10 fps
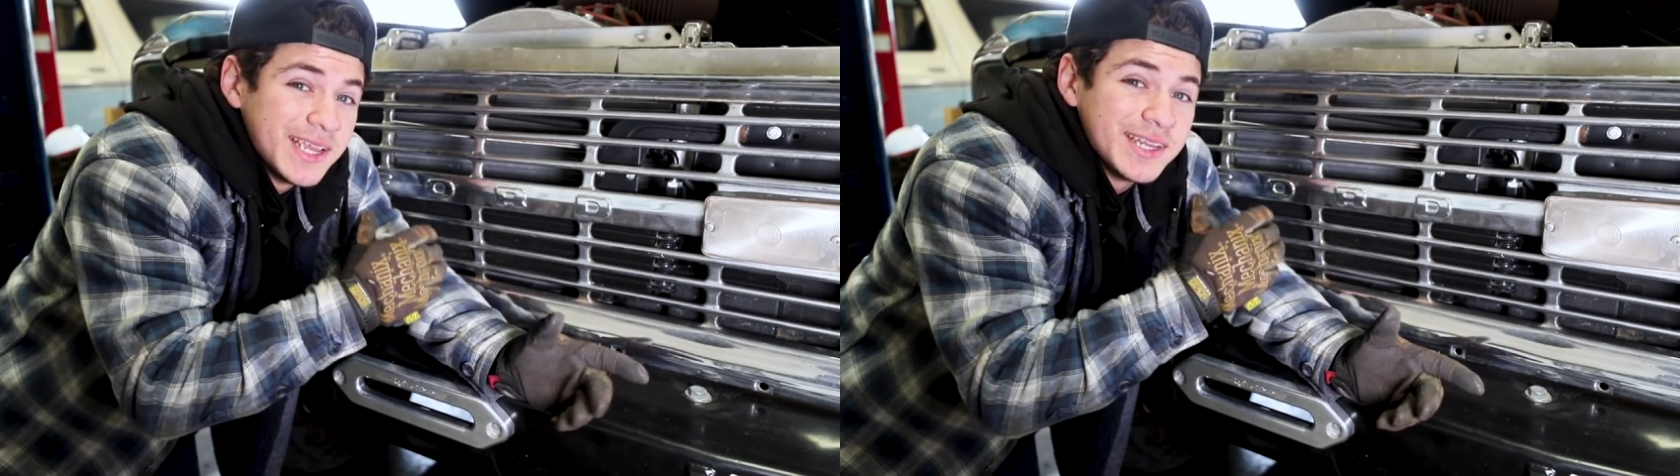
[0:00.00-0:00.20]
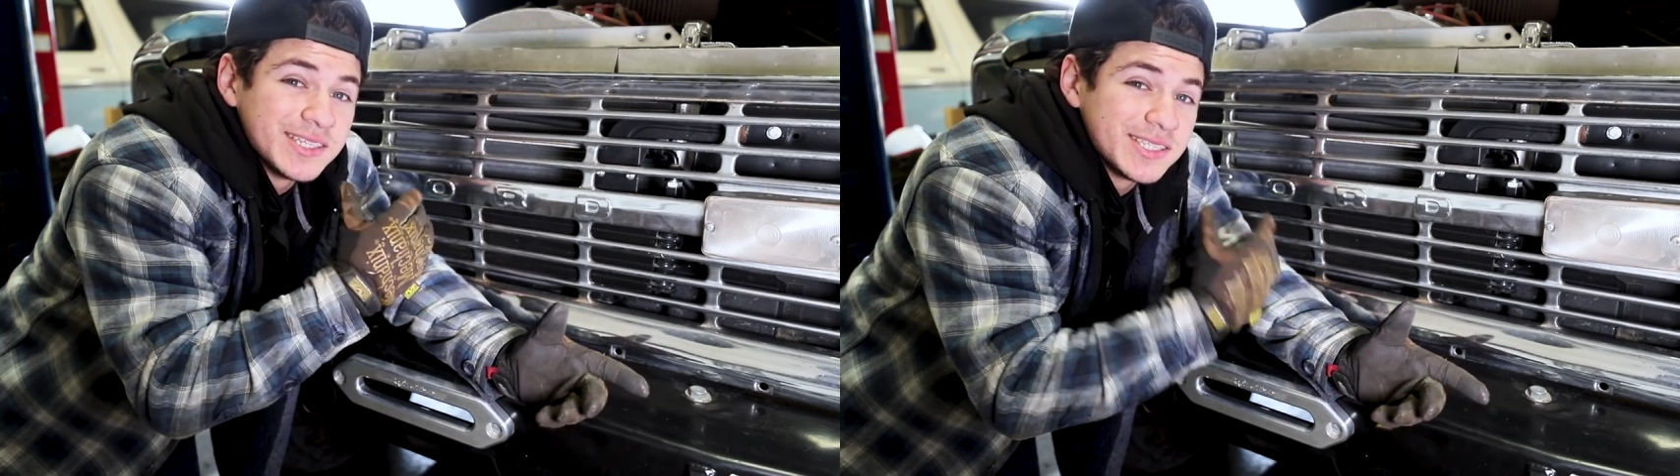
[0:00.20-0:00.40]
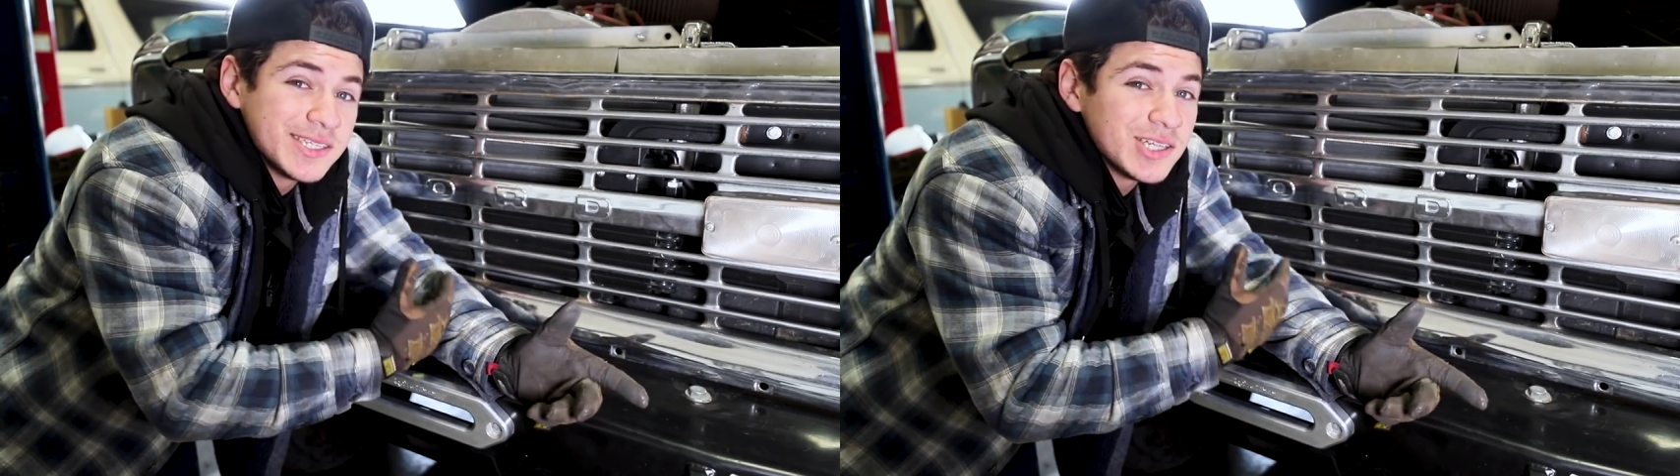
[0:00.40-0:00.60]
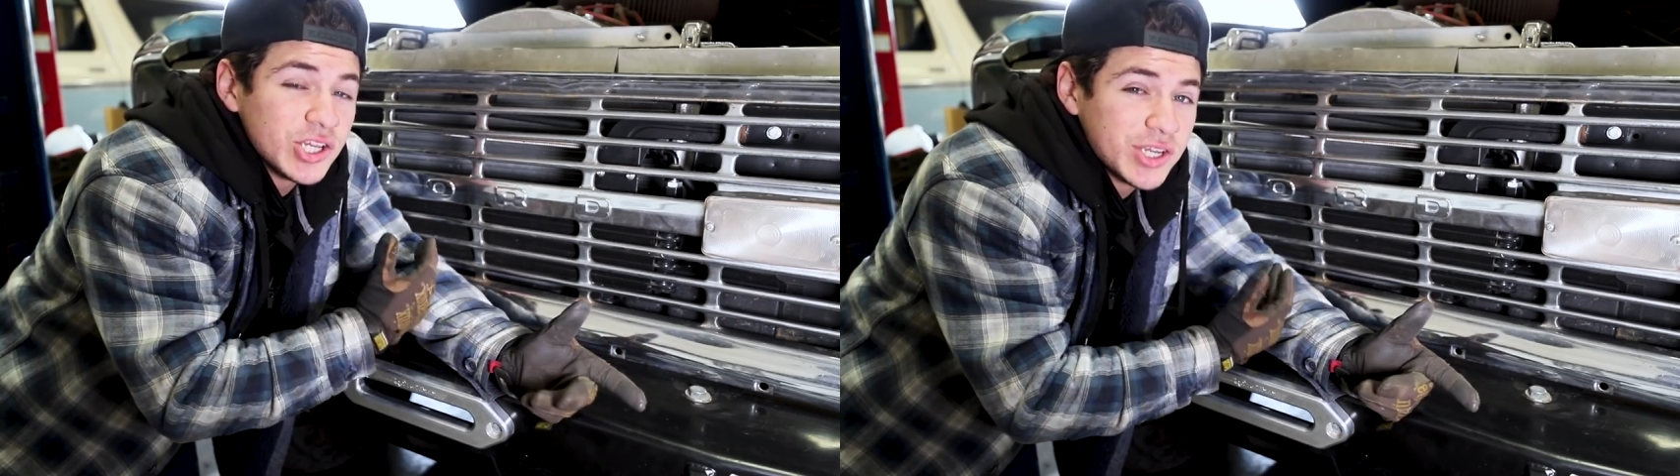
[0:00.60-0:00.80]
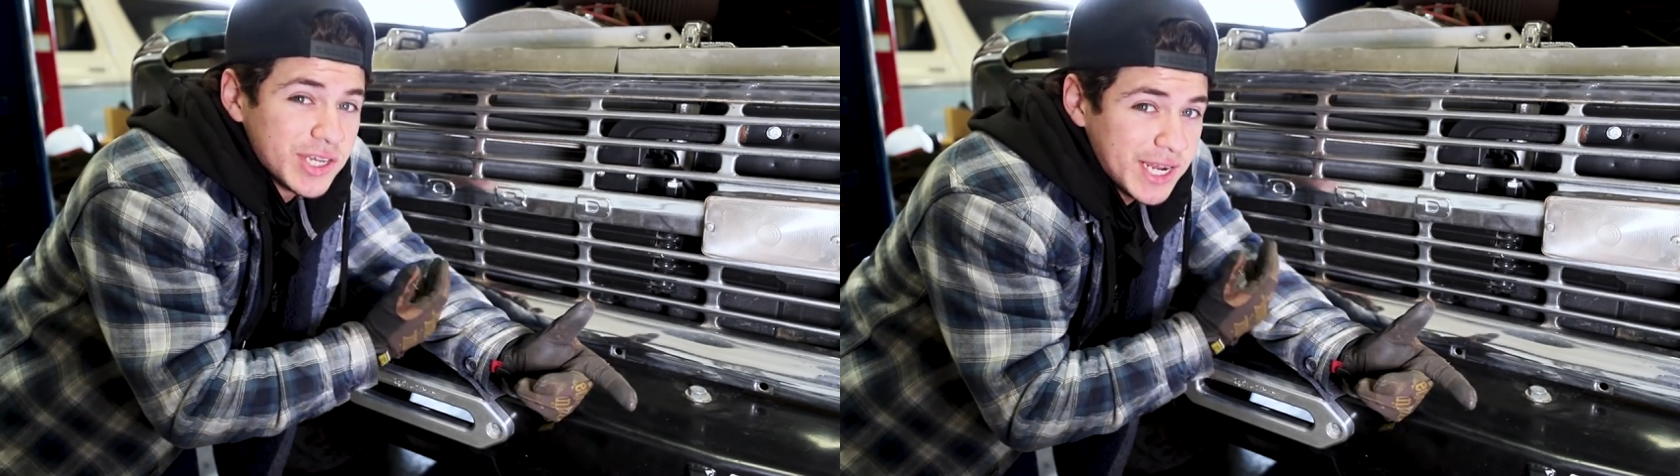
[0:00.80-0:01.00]
it is
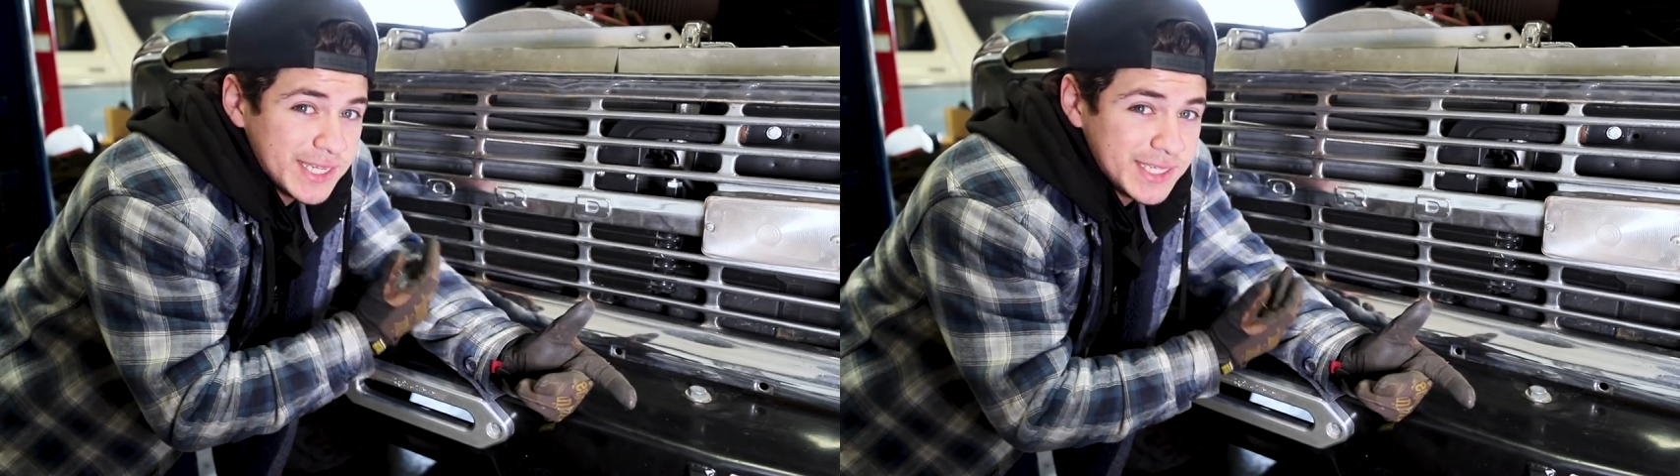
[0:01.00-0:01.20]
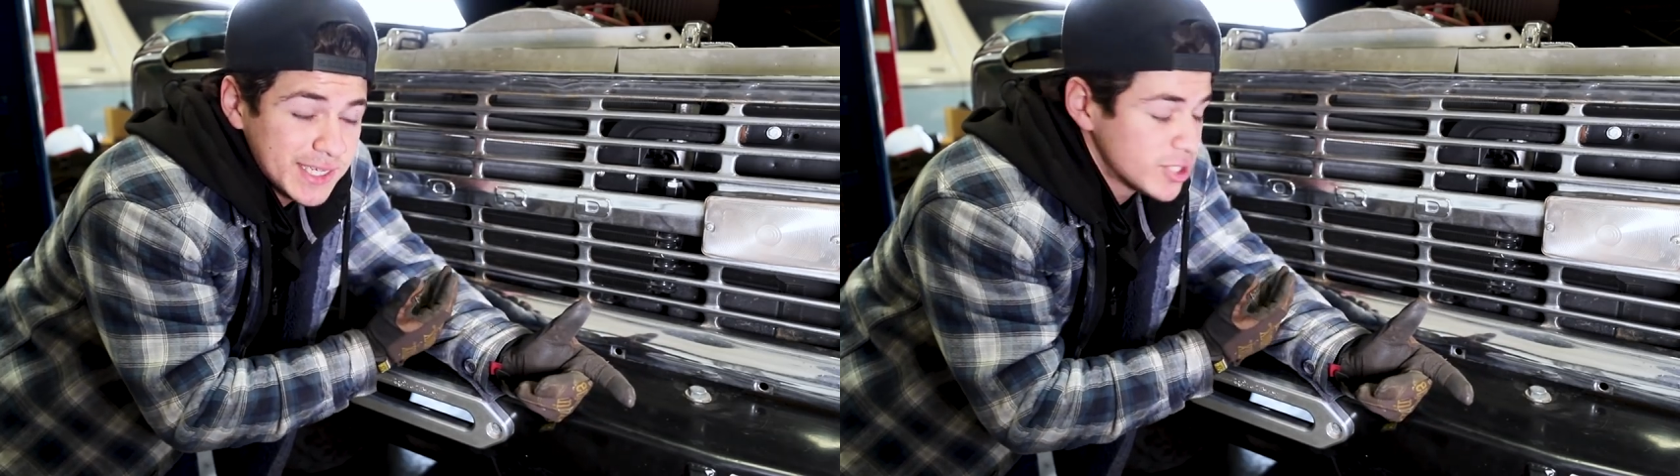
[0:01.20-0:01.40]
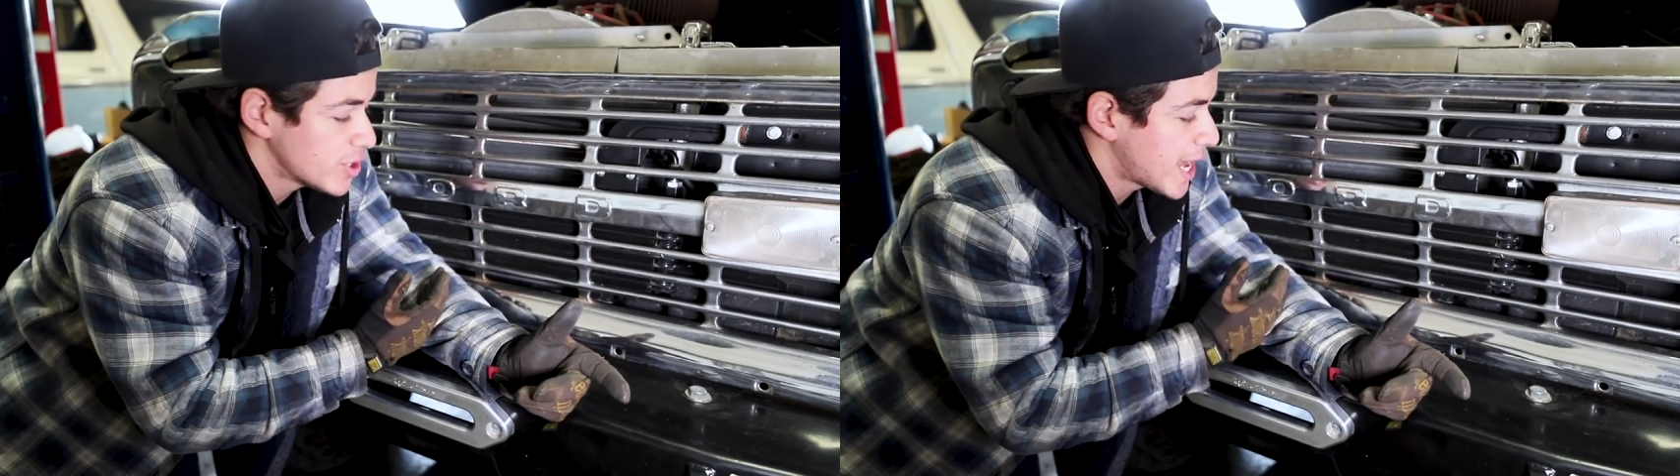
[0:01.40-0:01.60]
still a good idea to